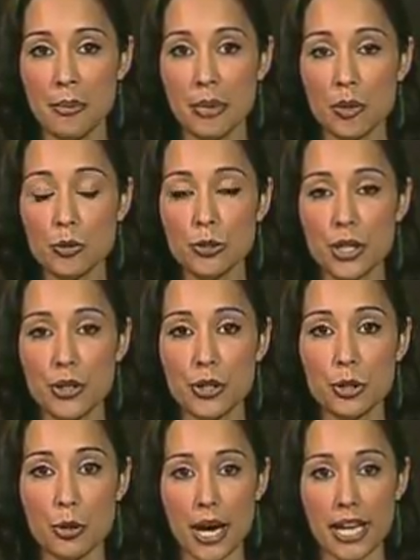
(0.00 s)
but also the
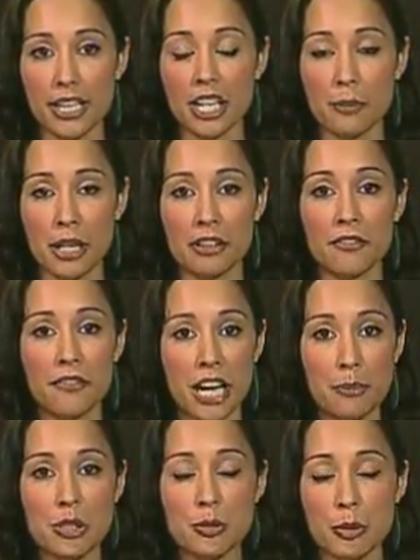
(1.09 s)
trading among
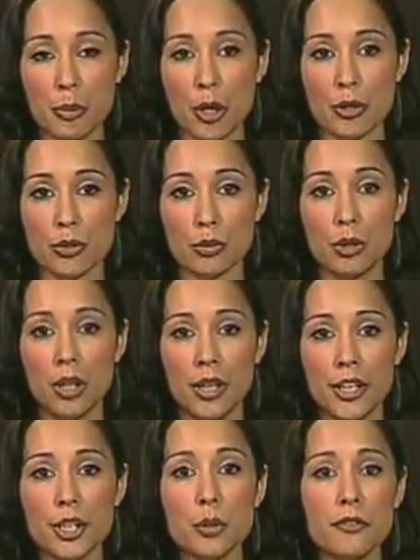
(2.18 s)
farmers proposal
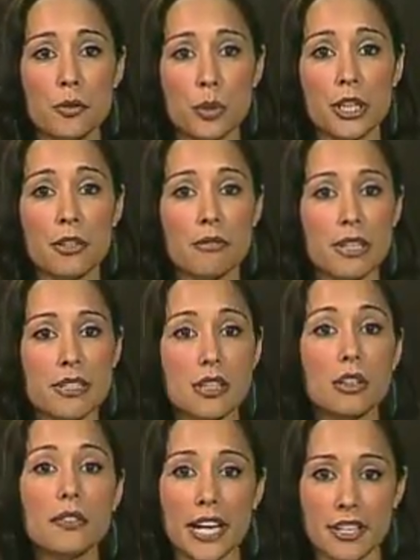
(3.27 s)
to avoid the risk
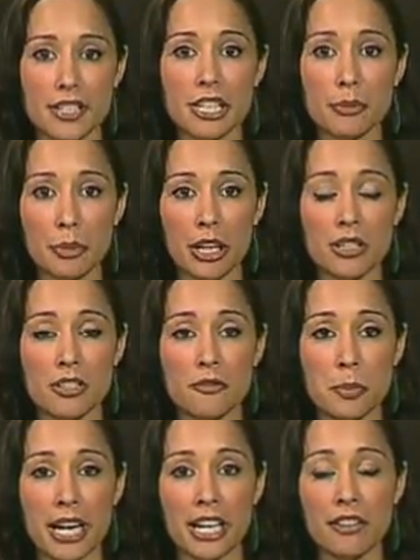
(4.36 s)
of anti-competitive
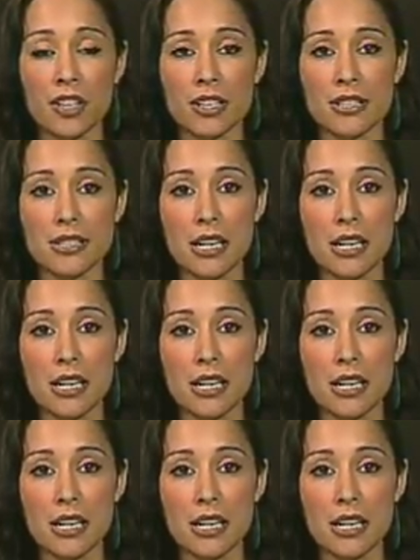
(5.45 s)
behaviours.